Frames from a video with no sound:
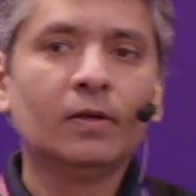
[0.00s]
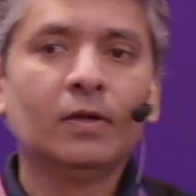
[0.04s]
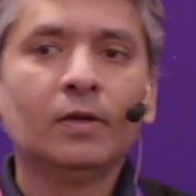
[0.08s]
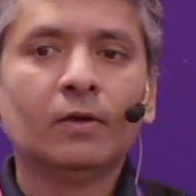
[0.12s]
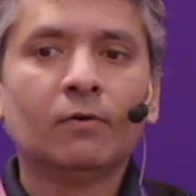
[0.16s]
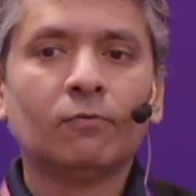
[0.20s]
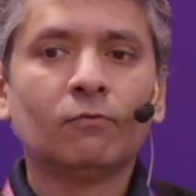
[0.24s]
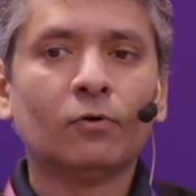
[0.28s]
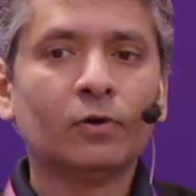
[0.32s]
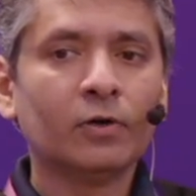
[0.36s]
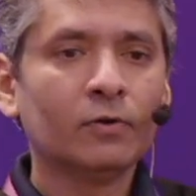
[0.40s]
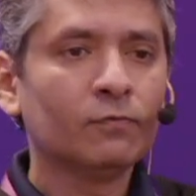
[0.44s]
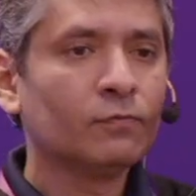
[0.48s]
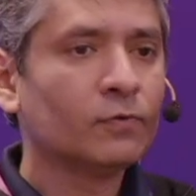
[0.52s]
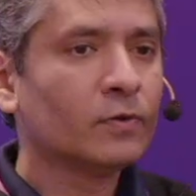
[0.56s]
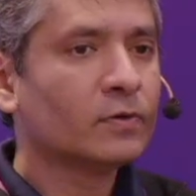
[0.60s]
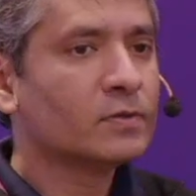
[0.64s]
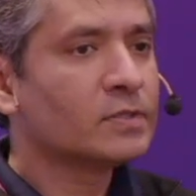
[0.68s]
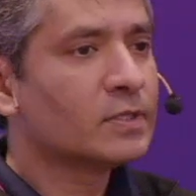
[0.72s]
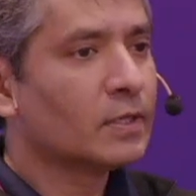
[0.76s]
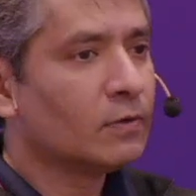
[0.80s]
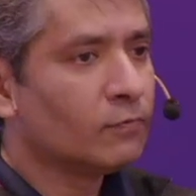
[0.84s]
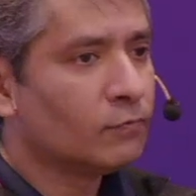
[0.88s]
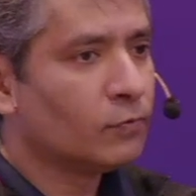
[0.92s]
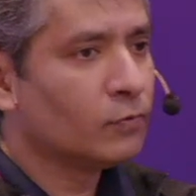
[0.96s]
What if you're
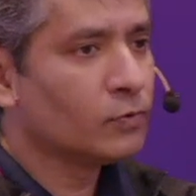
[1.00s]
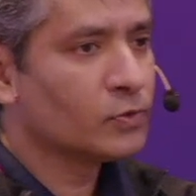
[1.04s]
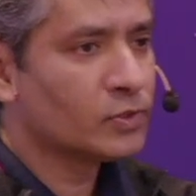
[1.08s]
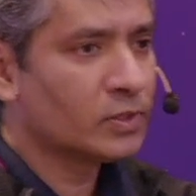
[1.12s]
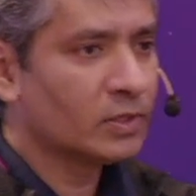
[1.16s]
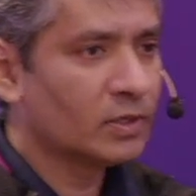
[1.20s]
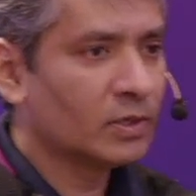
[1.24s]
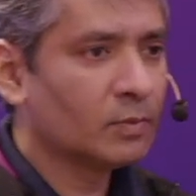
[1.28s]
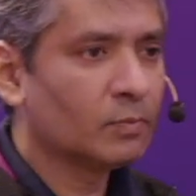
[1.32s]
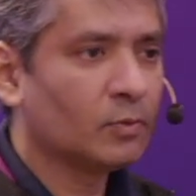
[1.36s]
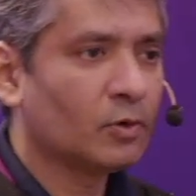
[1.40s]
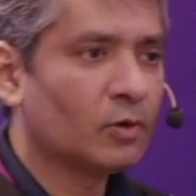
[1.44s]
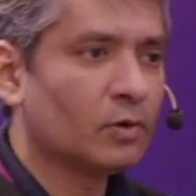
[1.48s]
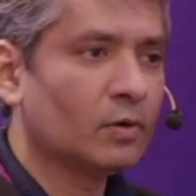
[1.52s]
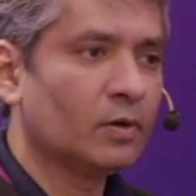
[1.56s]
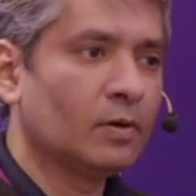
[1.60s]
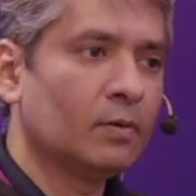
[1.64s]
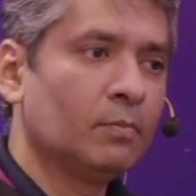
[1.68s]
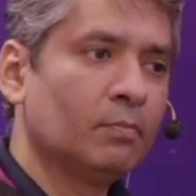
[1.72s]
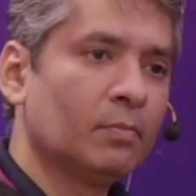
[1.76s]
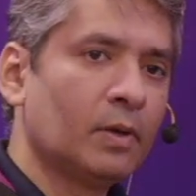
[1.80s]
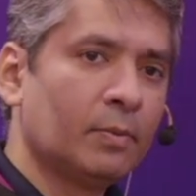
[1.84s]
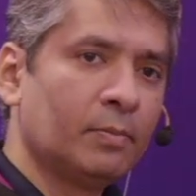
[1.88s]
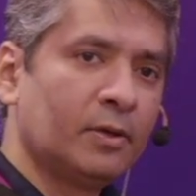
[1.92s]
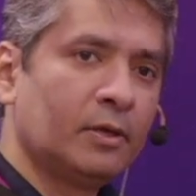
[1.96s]
self-hosting a model?
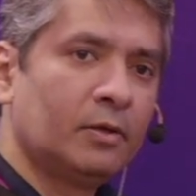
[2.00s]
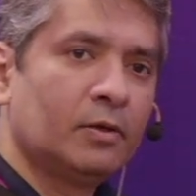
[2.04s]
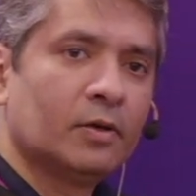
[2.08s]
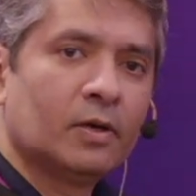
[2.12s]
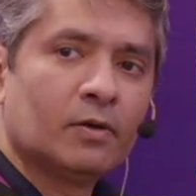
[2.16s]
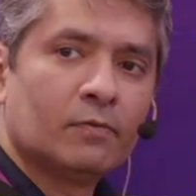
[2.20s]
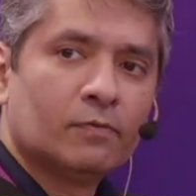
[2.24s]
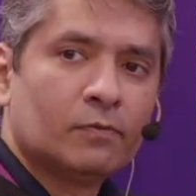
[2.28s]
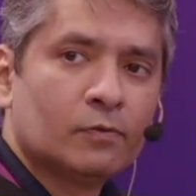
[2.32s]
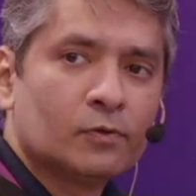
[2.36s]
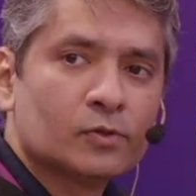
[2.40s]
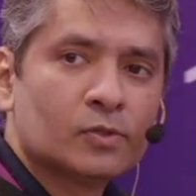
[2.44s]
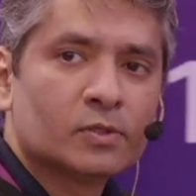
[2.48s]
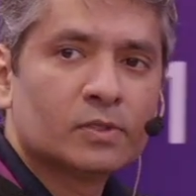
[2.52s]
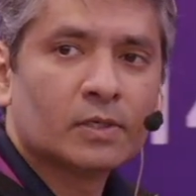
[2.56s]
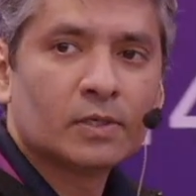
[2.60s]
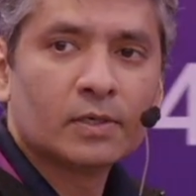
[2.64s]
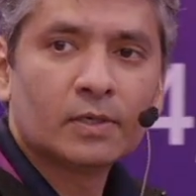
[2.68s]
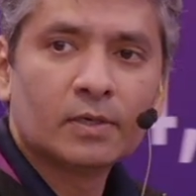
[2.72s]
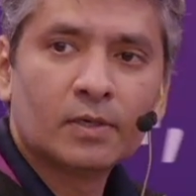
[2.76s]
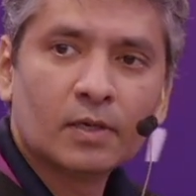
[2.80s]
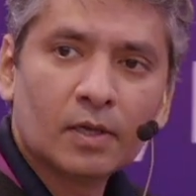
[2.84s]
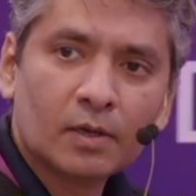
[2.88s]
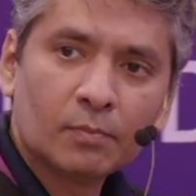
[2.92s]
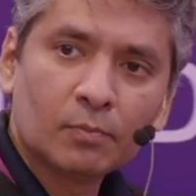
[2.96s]
Maybe you have hosted
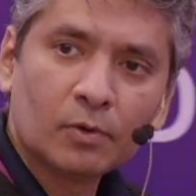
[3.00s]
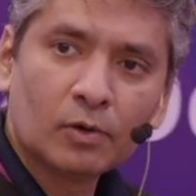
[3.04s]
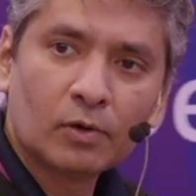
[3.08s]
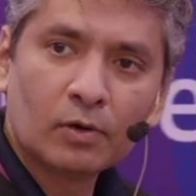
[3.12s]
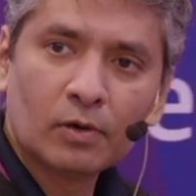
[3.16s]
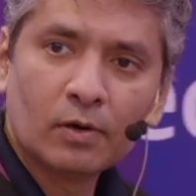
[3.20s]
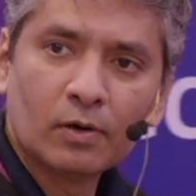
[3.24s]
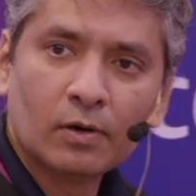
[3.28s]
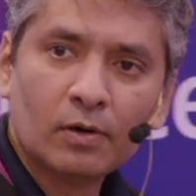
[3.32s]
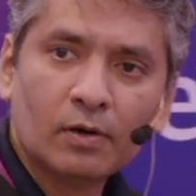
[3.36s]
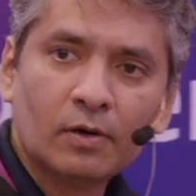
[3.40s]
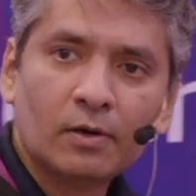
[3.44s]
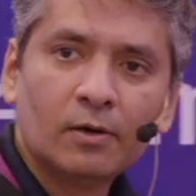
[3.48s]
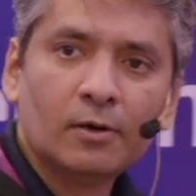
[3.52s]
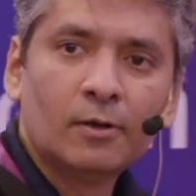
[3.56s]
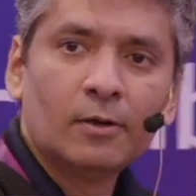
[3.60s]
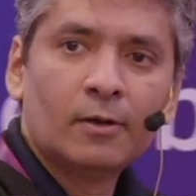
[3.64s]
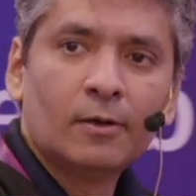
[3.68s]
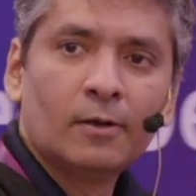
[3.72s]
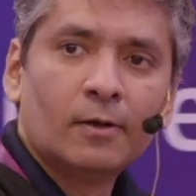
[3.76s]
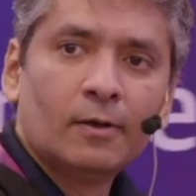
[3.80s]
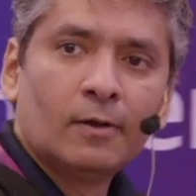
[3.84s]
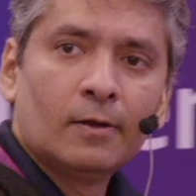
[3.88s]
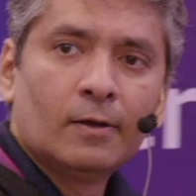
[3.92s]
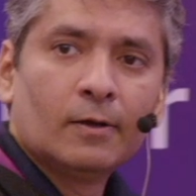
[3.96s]
a model
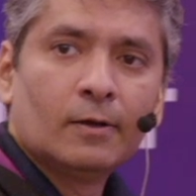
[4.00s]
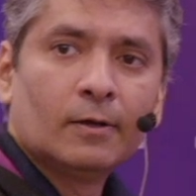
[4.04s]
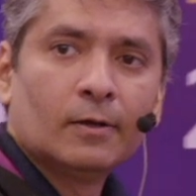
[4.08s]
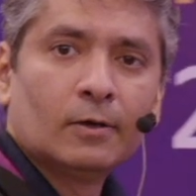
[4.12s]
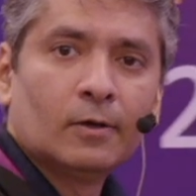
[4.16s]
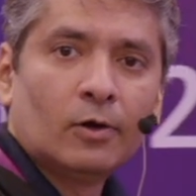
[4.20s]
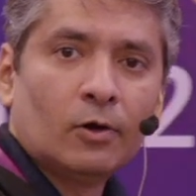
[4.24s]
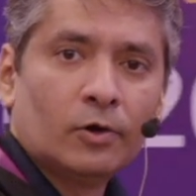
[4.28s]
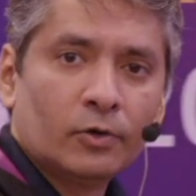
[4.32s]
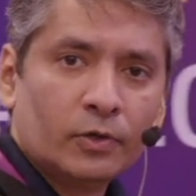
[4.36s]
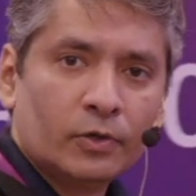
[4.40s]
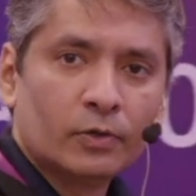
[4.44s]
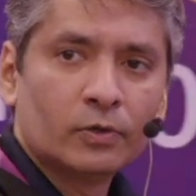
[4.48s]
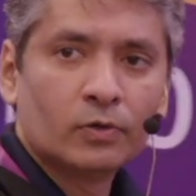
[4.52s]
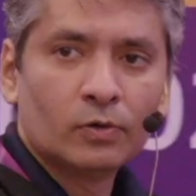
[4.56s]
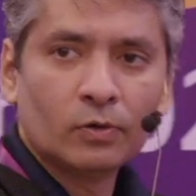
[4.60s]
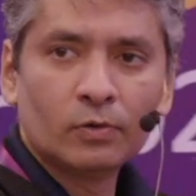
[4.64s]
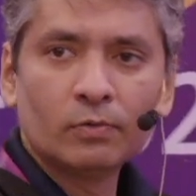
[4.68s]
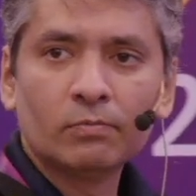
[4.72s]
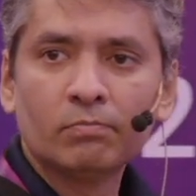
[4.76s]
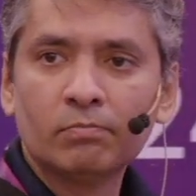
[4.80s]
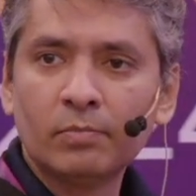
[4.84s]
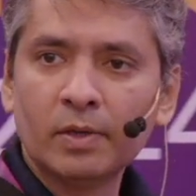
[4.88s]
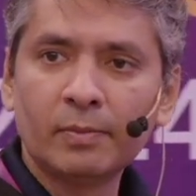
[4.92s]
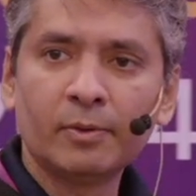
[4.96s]
on your own,
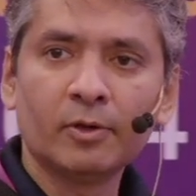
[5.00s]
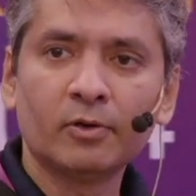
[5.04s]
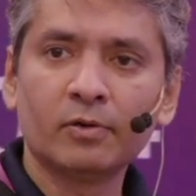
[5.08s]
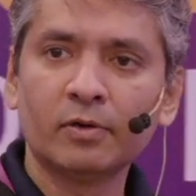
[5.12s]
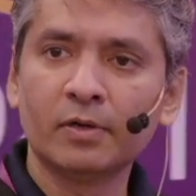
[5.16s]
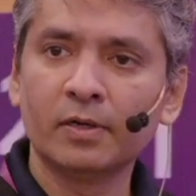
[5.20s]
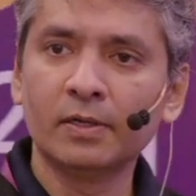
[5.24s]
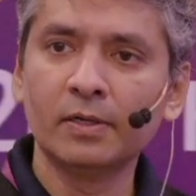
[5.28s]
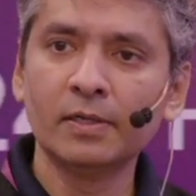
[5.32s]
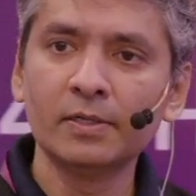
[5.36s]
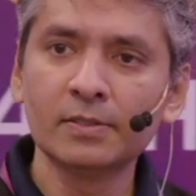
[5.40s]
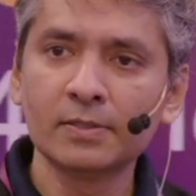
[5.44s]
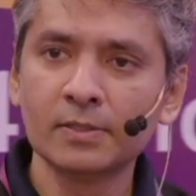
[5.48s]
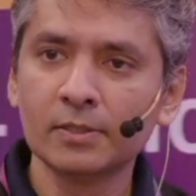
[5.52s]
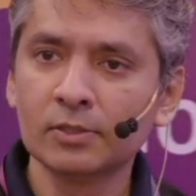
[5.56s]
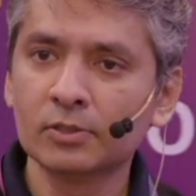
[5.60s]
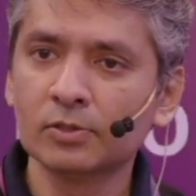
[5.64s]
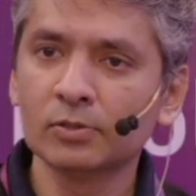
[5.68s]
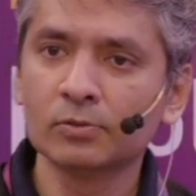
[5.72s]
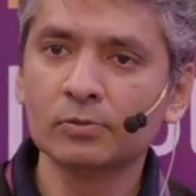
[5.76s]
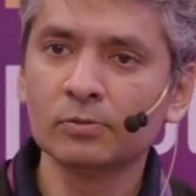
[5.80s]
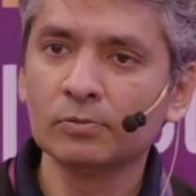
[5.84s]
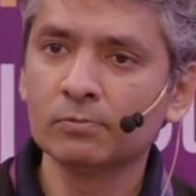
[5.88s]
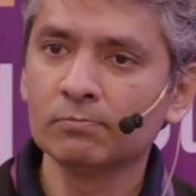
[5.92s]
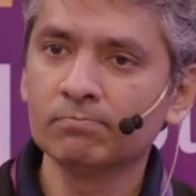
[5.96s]
maybe on an
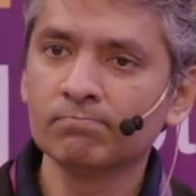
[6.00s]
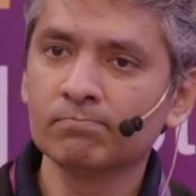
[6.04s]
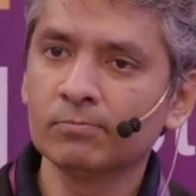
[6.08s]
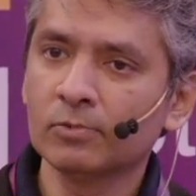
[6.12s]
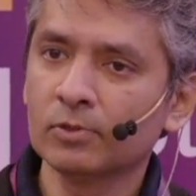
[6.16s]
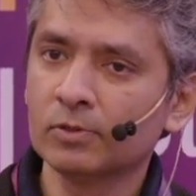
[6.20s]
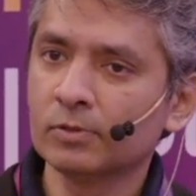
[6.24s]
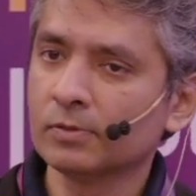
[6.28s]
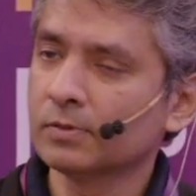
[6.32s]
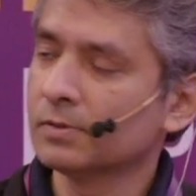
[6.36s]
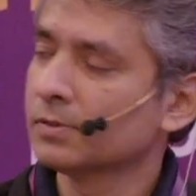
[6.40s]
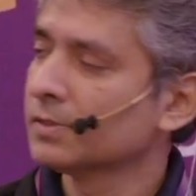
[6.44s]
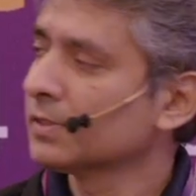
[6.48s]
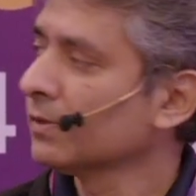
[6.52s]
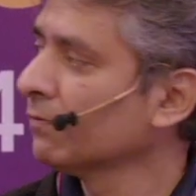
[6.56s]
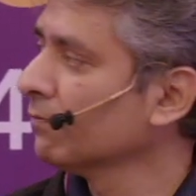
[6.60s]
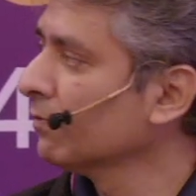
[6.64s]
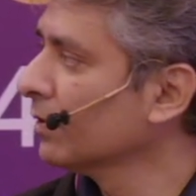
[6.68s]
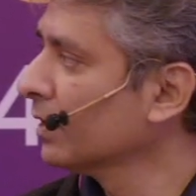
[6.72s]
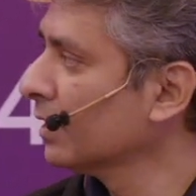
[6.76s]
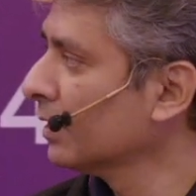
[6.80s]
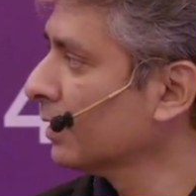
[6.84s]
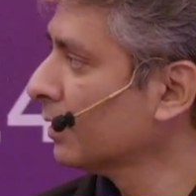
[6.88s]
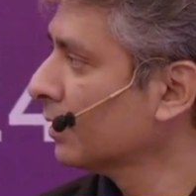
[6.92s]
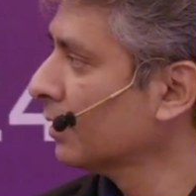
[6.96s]
EC2 or
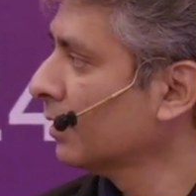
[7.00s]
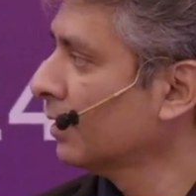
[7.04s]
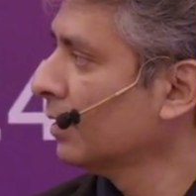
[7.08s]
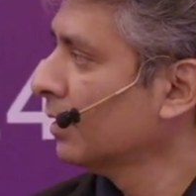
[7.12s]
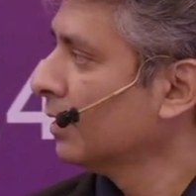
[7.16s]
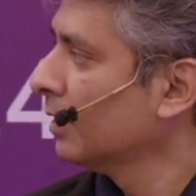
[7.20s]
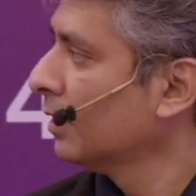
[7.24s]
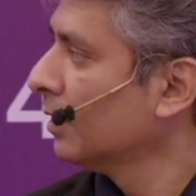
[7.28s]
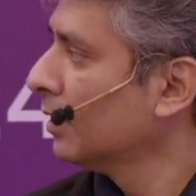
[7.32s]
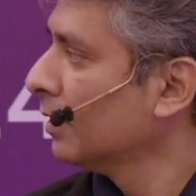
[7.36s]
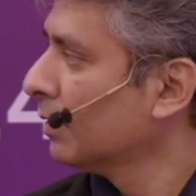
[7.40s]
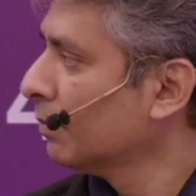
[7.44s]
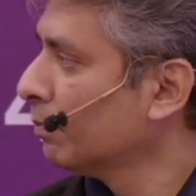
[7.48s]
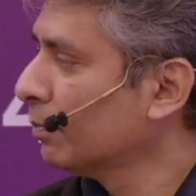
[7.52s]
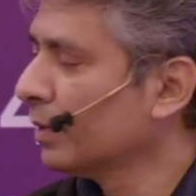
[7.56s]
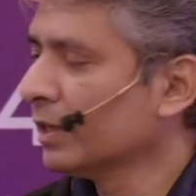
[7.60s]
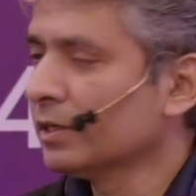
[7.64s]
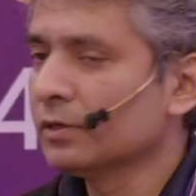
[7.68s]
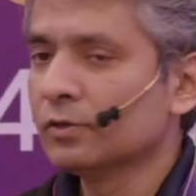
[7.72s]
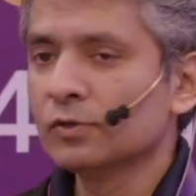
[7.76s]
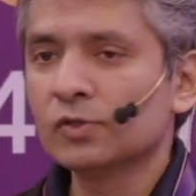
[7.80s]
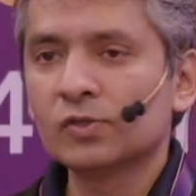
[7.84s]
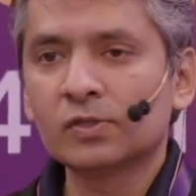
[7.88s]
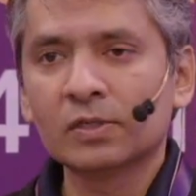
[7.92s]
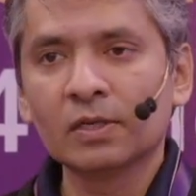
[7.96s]
somewhere, but
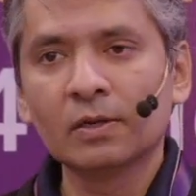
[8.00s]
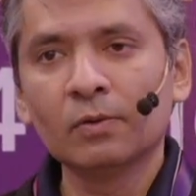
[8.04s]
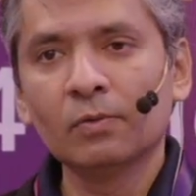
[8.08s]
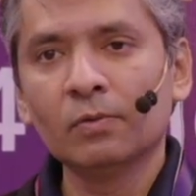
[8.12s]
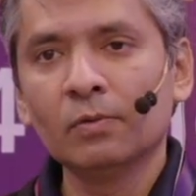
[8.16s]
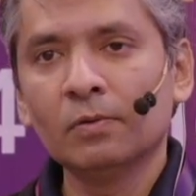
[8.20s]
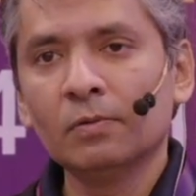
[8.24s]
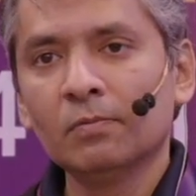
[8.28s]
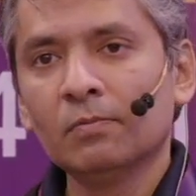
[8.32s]
you still